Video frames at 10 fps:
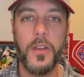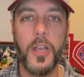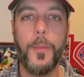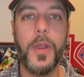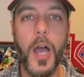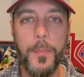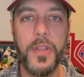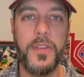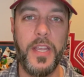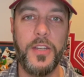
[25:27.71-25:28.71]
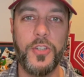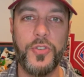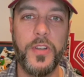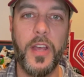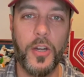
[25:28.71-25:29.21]
coming up in the
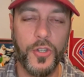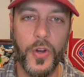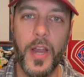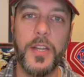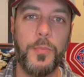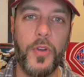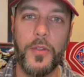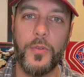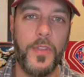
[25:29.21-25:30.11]
industry that are trying to break through,